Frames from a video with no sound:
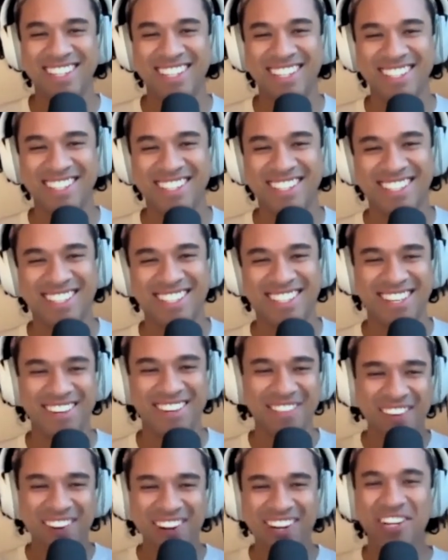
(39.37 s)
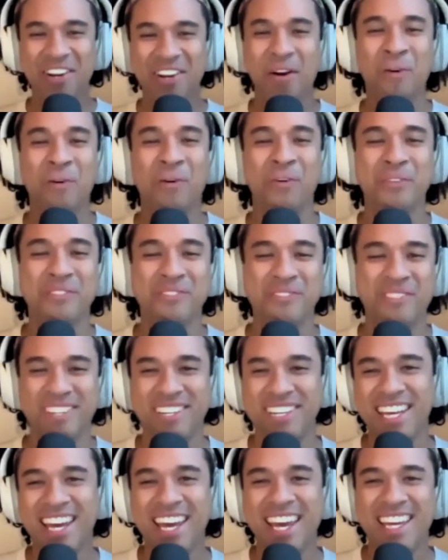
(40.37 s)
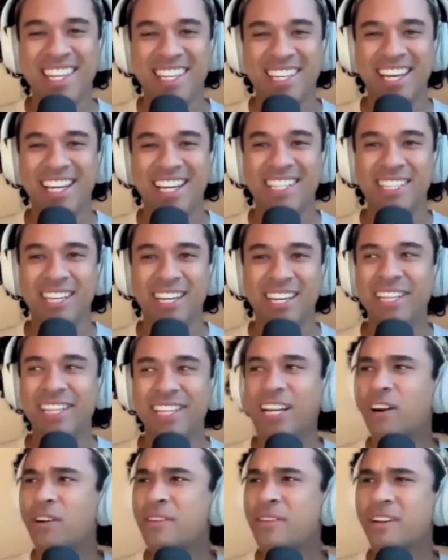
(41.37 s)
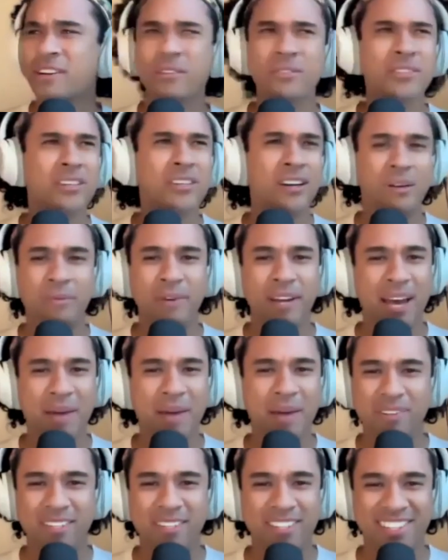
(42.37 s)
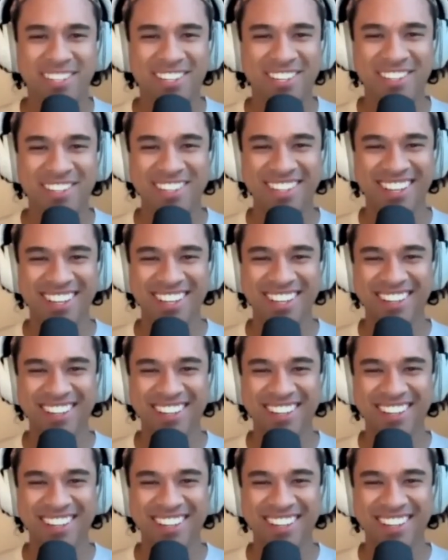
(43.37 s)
It's you're at a cold for a day, and the next day you're like, oh, the cold's gone. What happened to the cold?